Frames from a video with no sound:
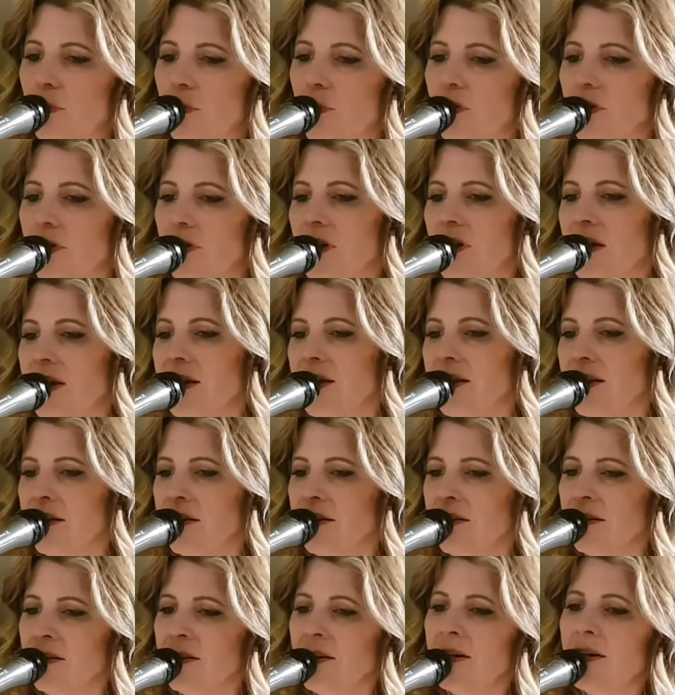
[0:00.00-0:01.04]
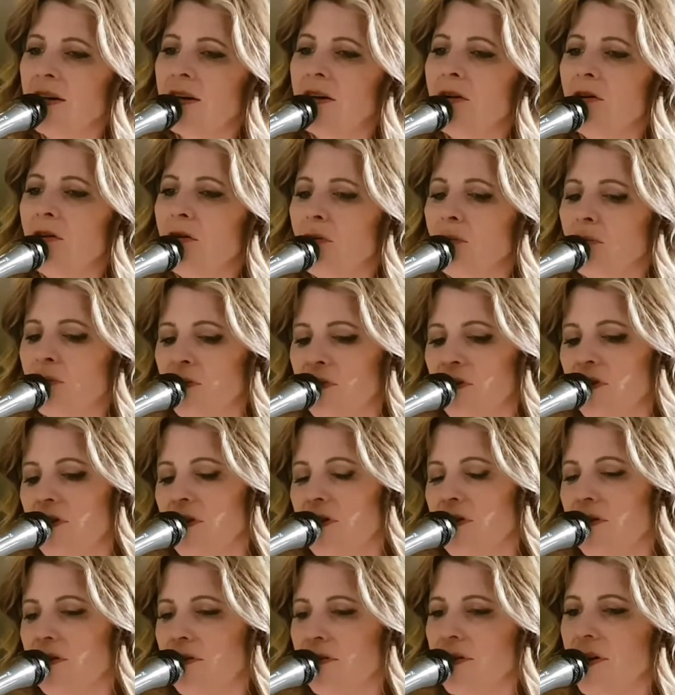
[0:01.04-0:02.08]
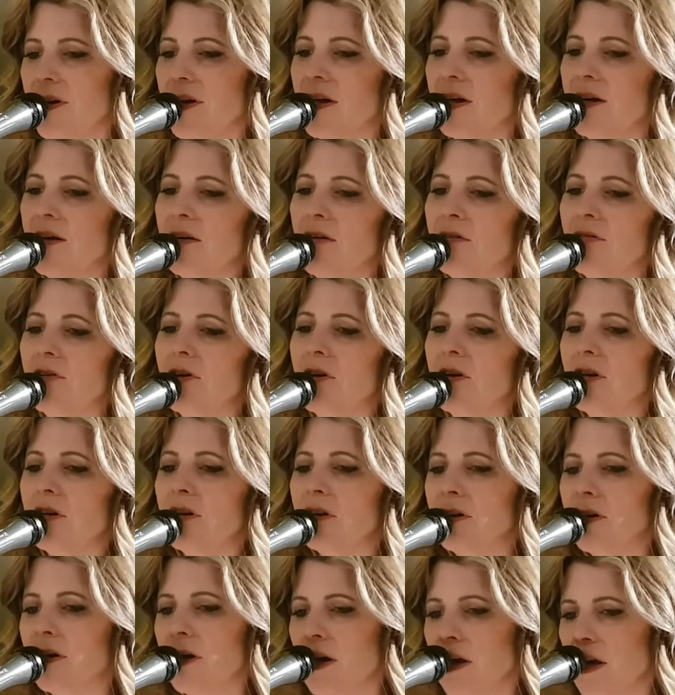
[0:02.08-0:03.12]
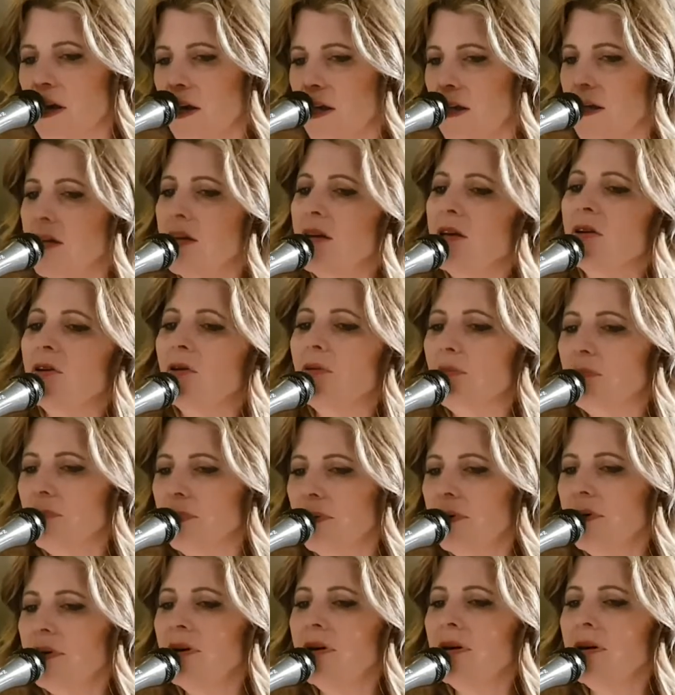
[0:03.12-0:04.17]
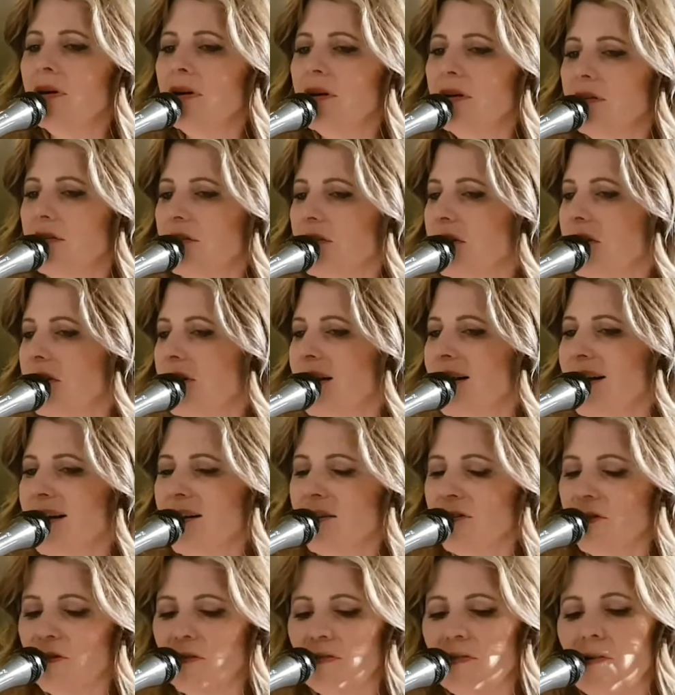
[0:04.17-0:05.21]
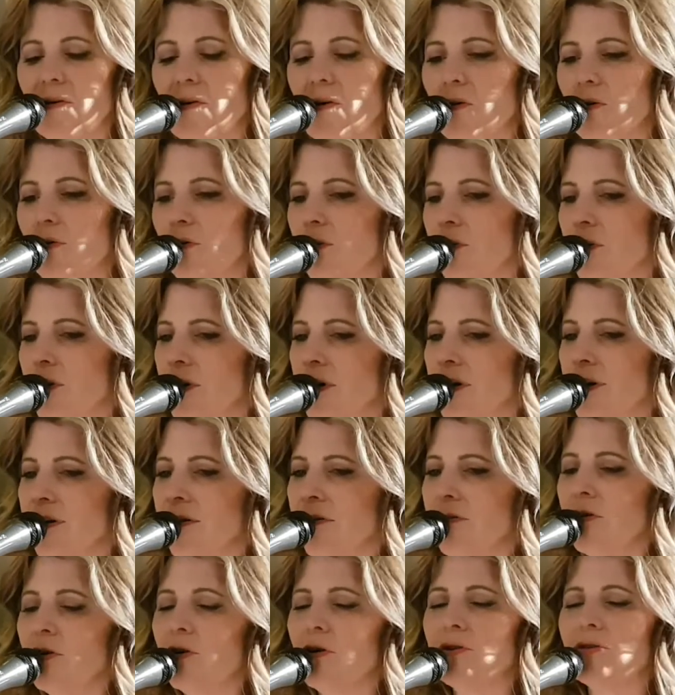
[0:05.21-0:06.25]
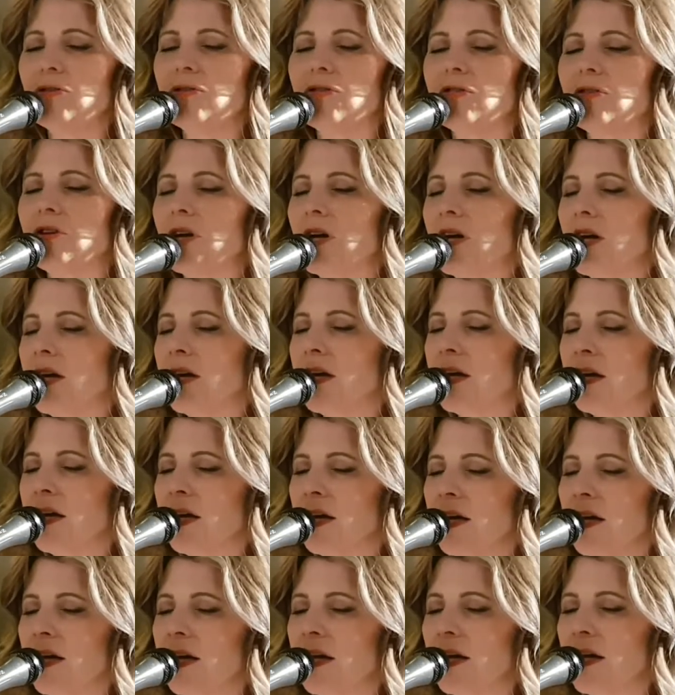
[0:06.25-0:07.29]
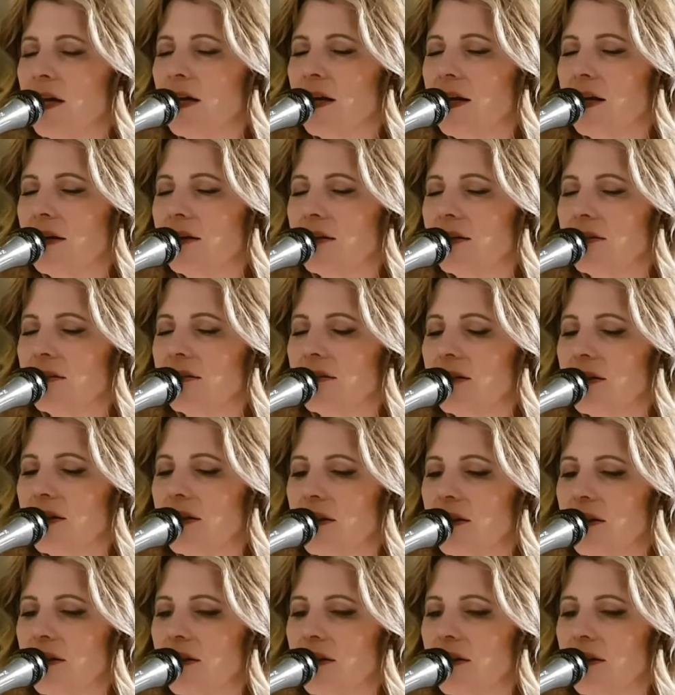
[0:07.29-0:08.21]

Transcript: within the arms of heaven, in a peace that lasts forever, sinking deep